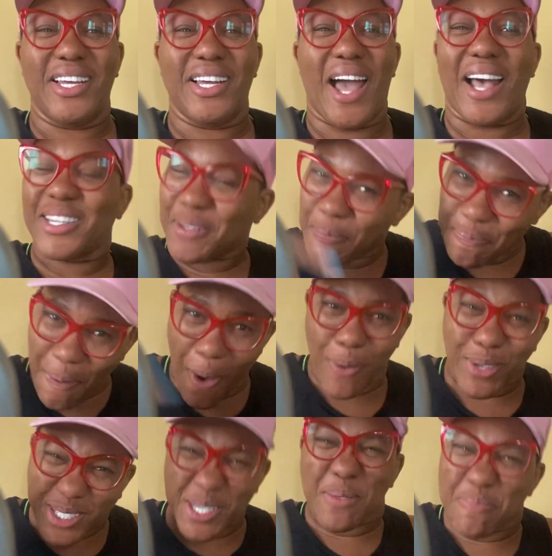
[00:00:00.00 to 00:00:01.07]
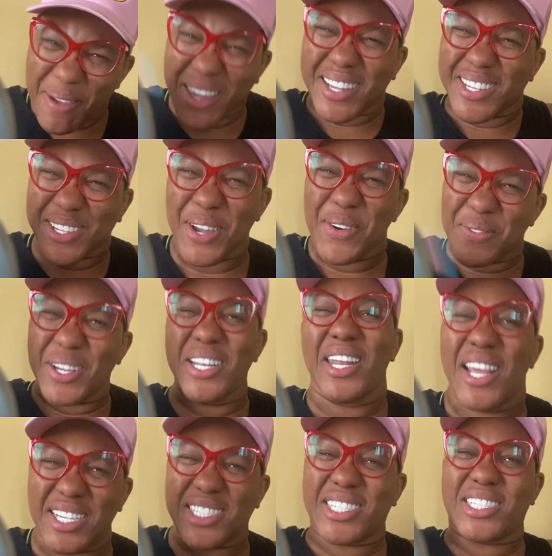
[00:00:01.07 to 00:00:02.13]
are supposed to be doing
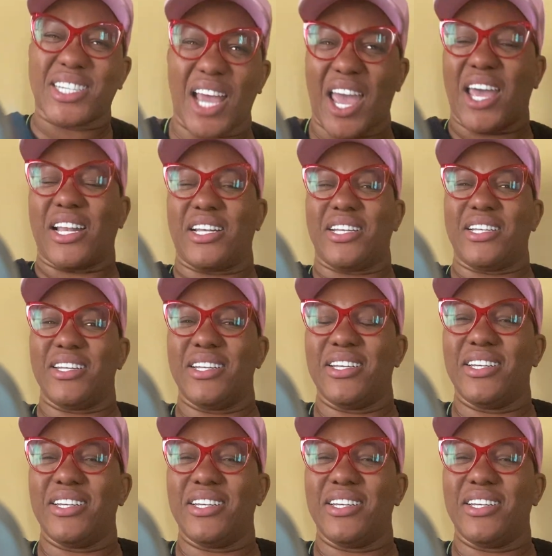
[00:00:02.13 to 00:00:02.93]
this shit.